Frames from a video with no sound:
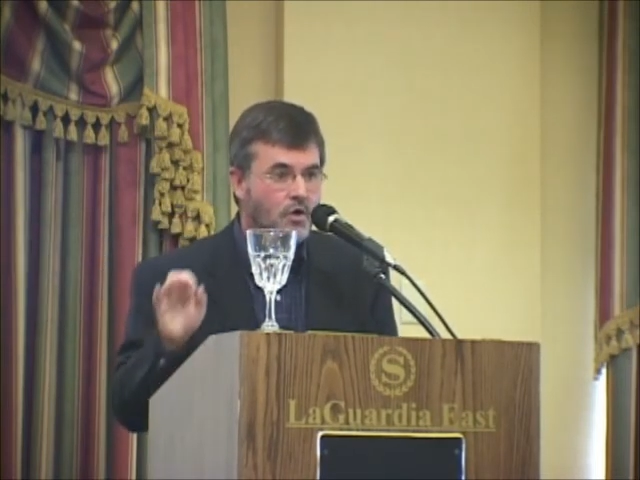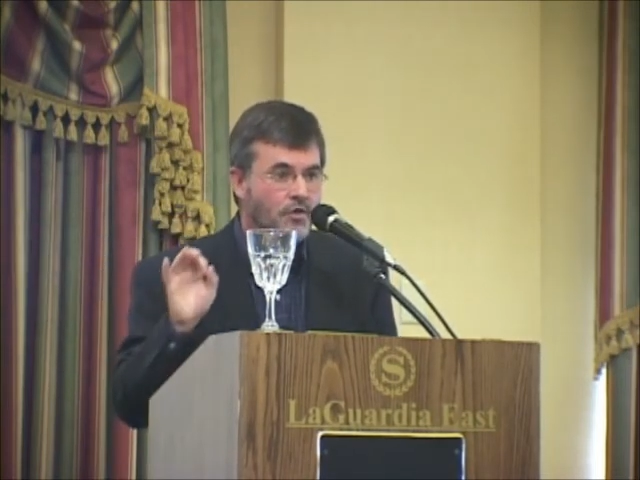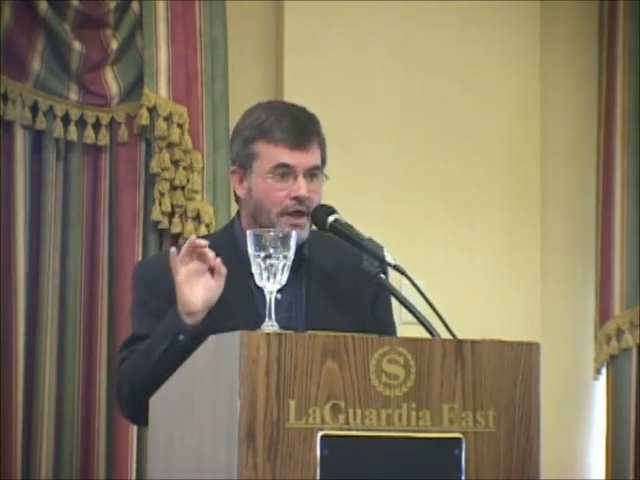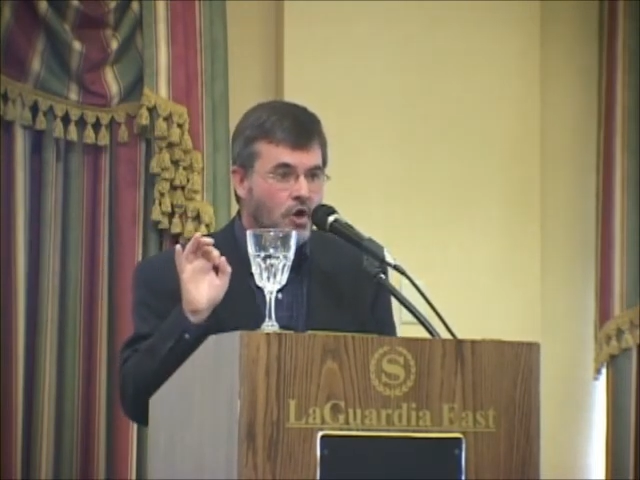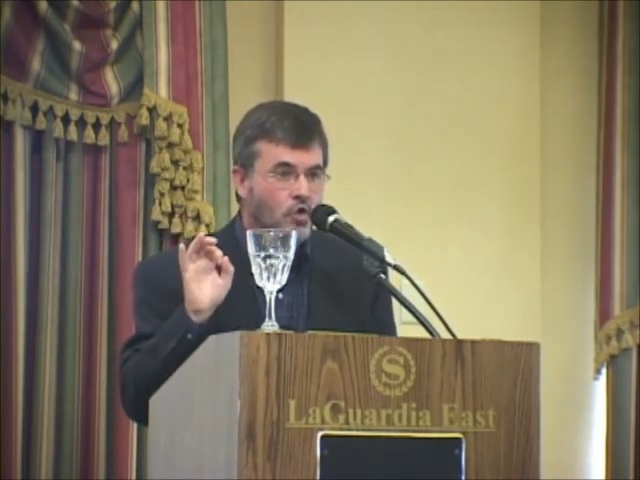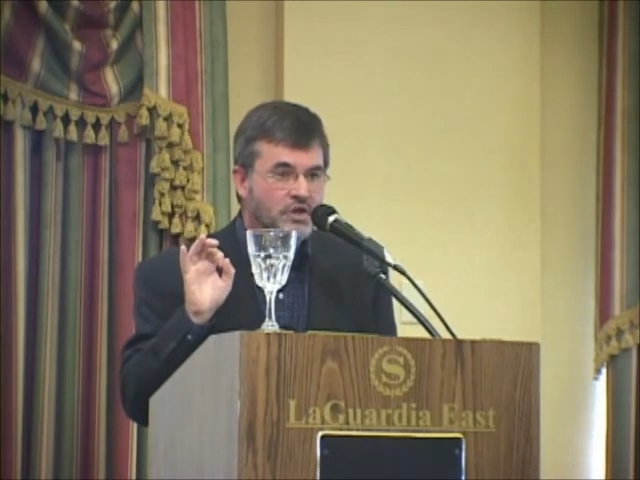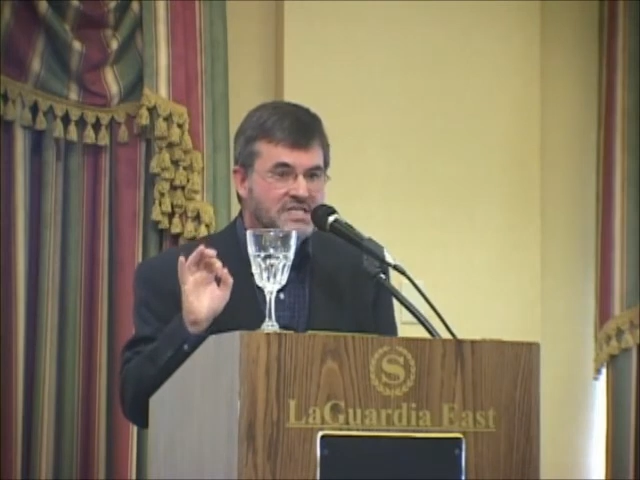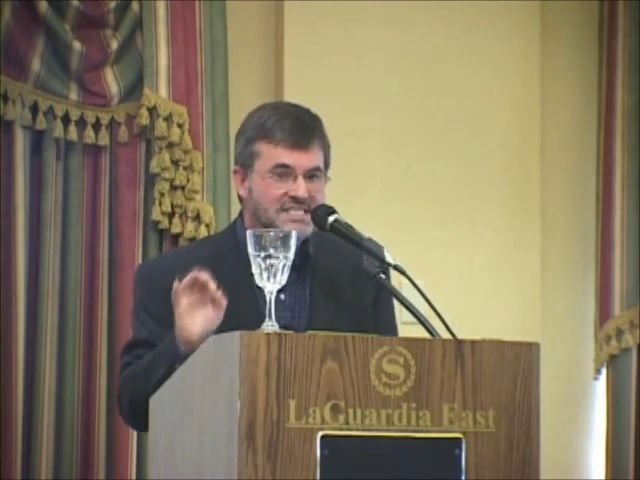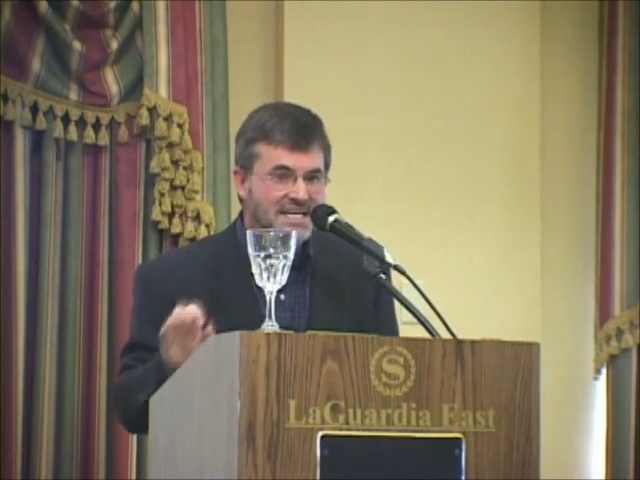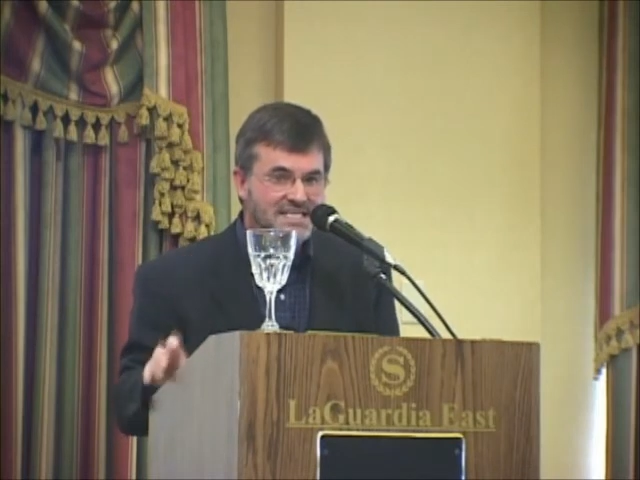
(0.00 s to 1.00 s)
that only
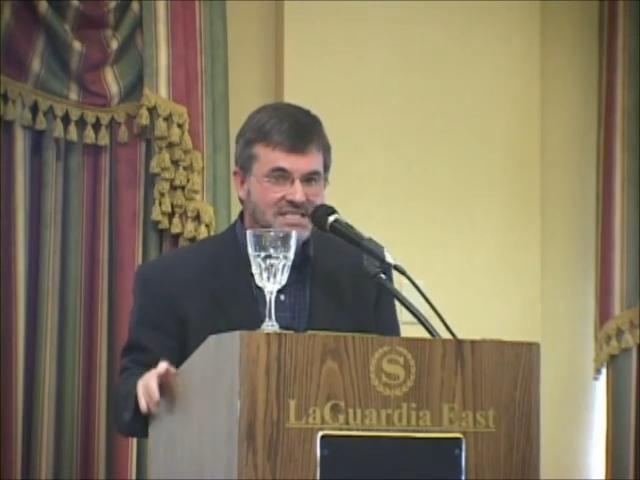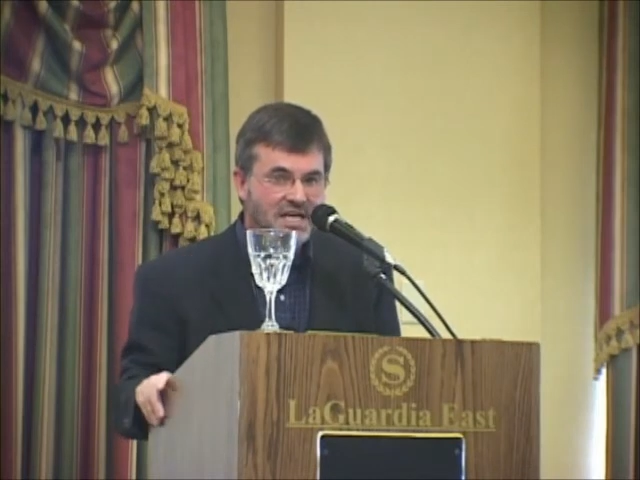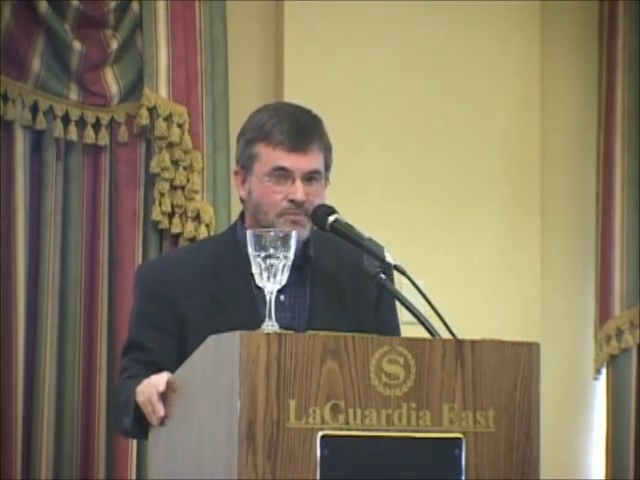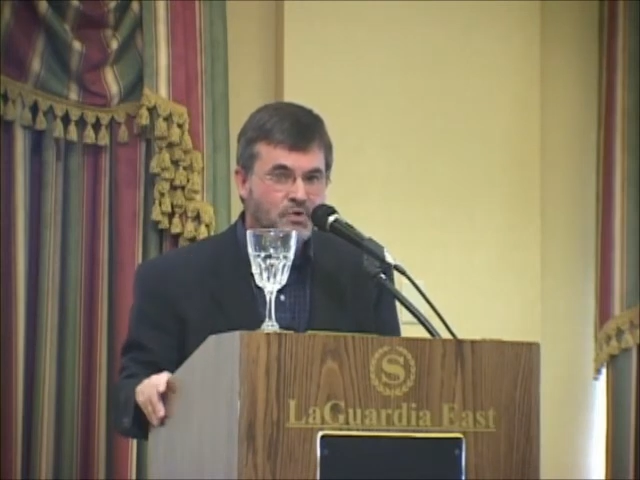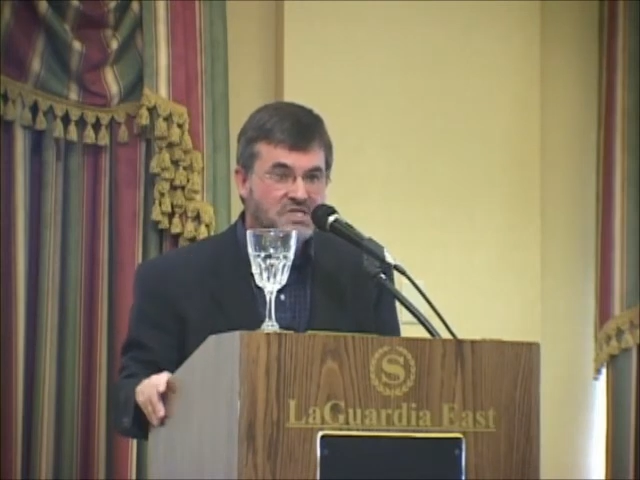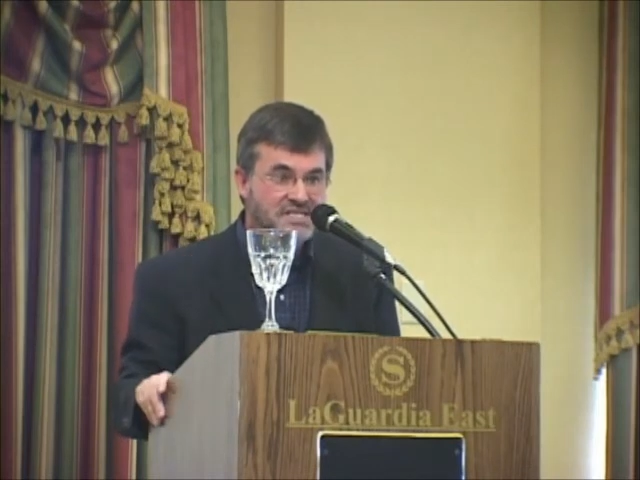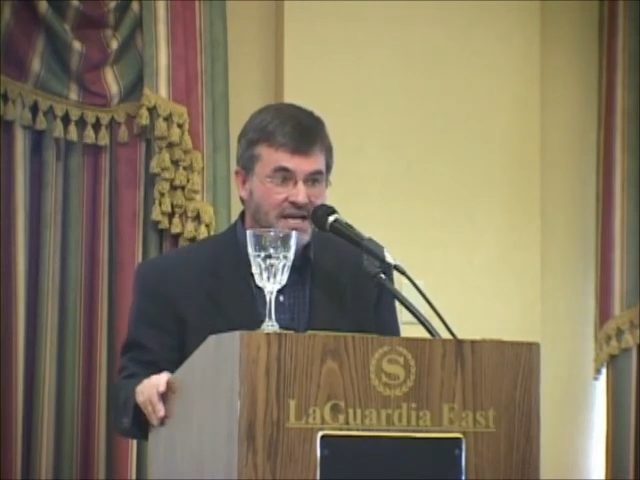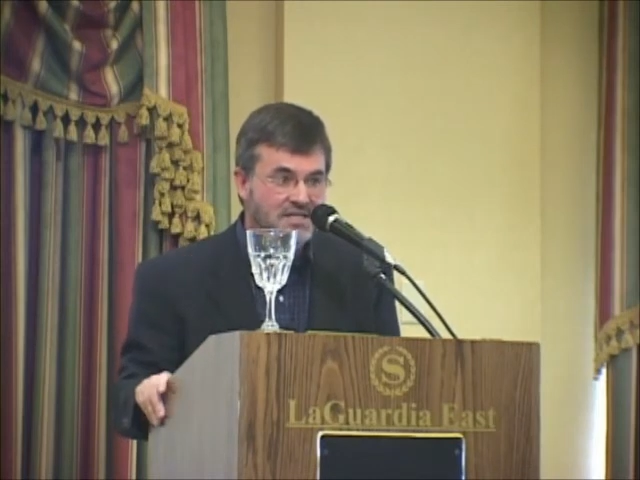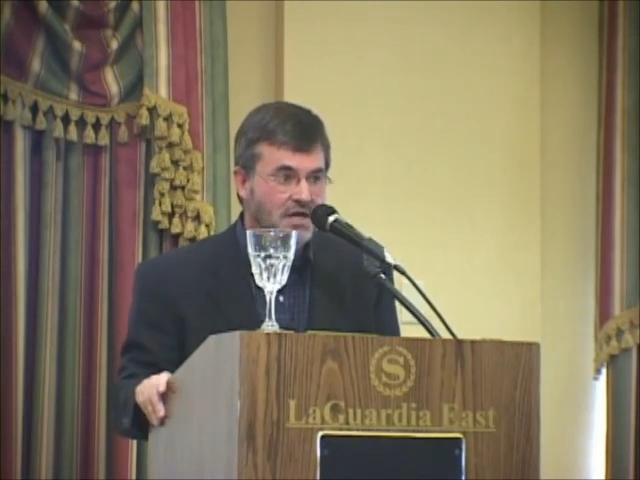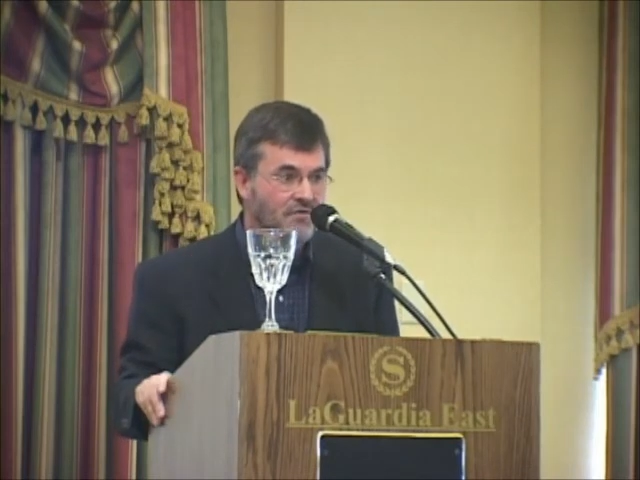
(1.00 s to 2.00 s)

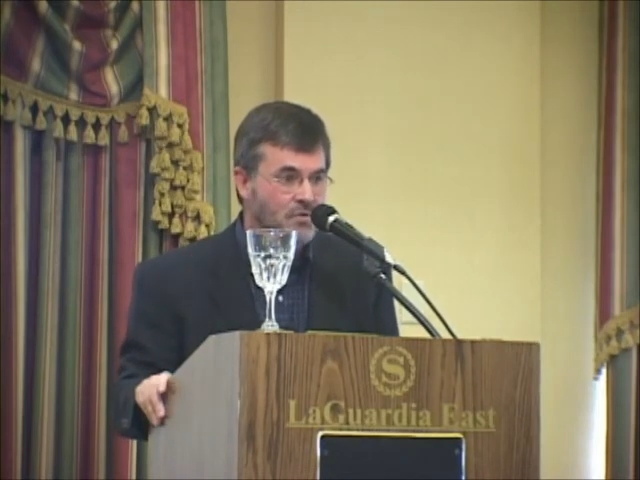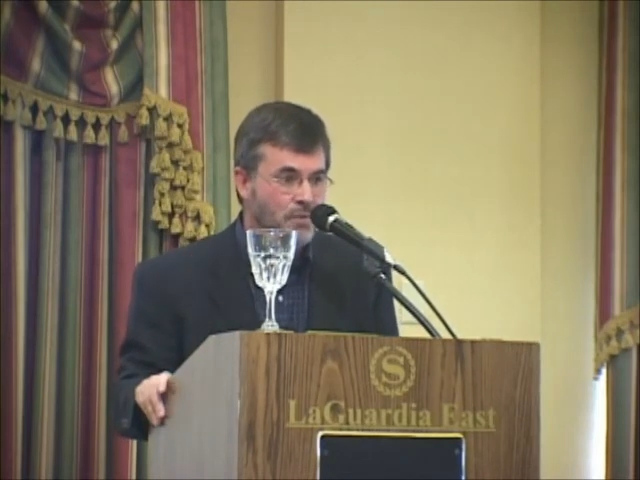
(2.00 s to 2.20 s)
16% of the